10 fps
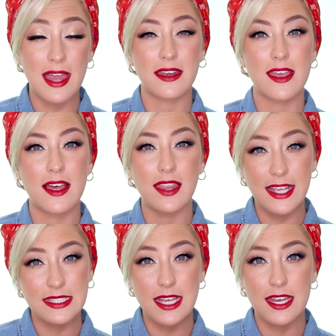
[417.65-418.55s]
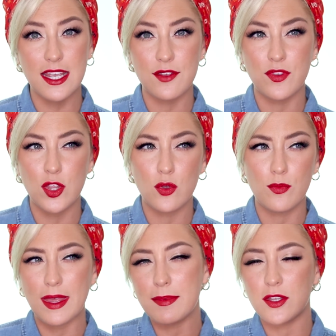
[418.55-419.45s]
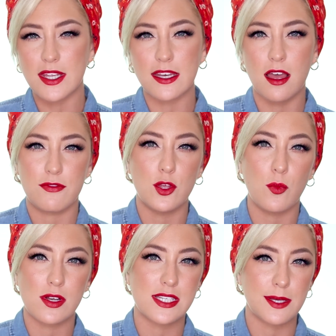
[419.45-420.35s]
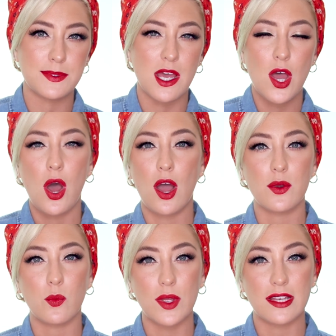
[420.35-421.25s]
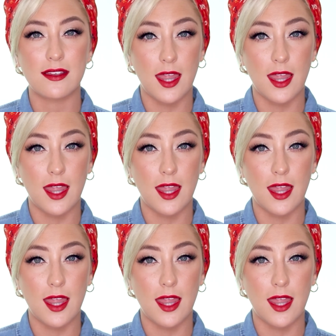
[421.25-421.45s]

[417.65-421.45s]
and like I said, if you maybe need a few more tips on winged